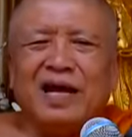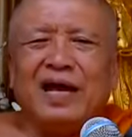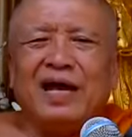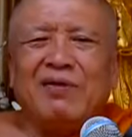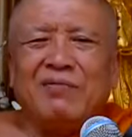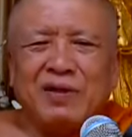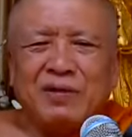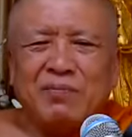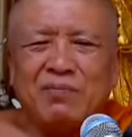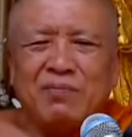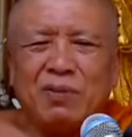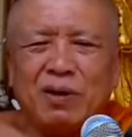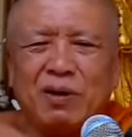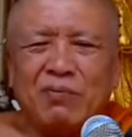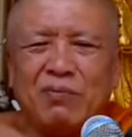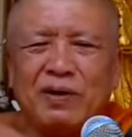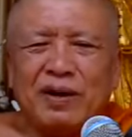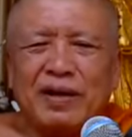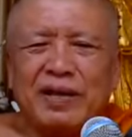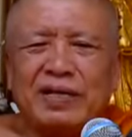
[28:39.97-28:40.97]
And with more
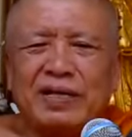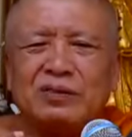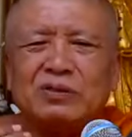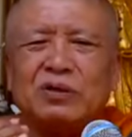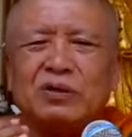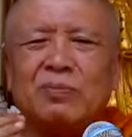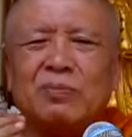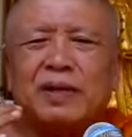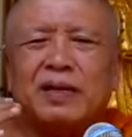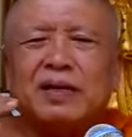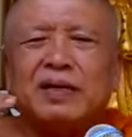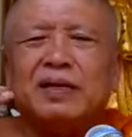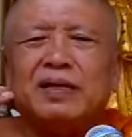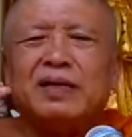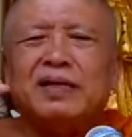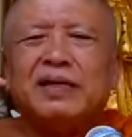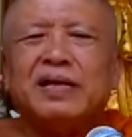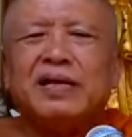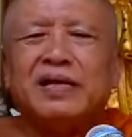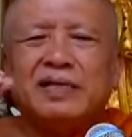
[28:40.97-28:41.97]
awareness open,
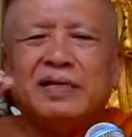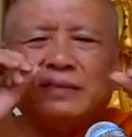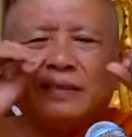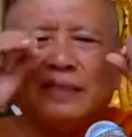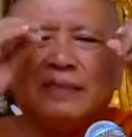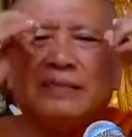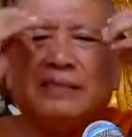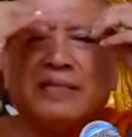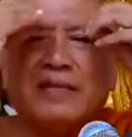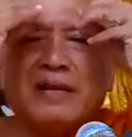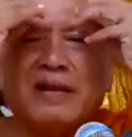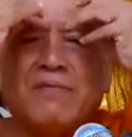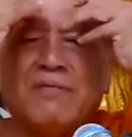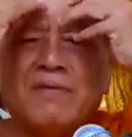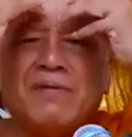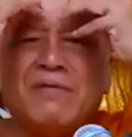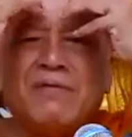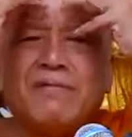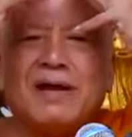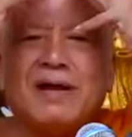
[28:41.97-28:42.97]
then it's sensing
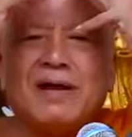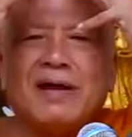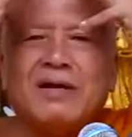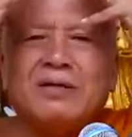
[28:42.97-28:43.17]
everywhere.